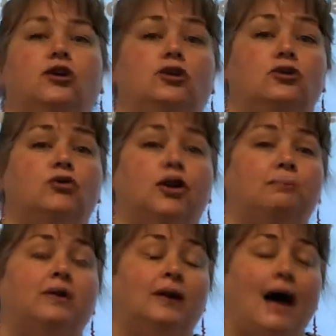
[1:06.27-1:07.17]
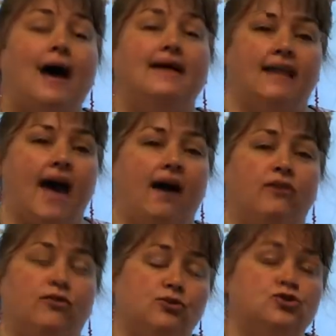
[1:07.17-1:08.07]
You could apply
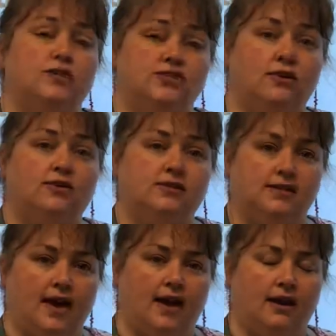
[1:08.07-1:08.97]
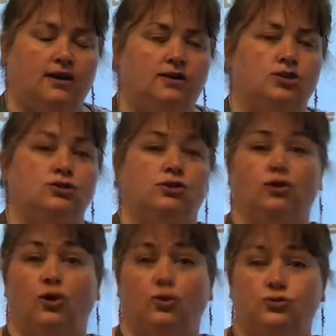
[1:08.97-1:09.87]
those results then to the
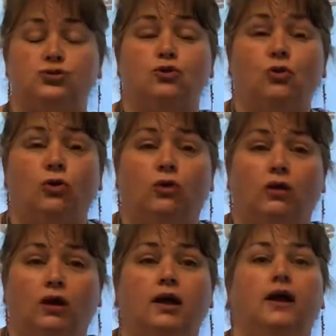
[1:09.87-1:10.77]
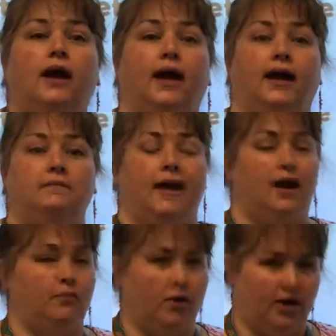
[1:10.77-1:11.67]
whole school and make
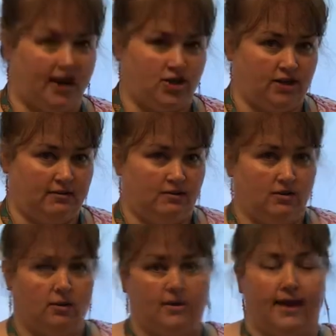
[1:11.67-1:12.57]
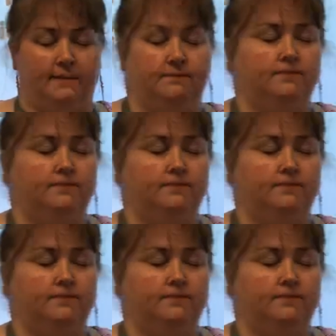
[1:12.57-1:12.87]
a prediction, okay?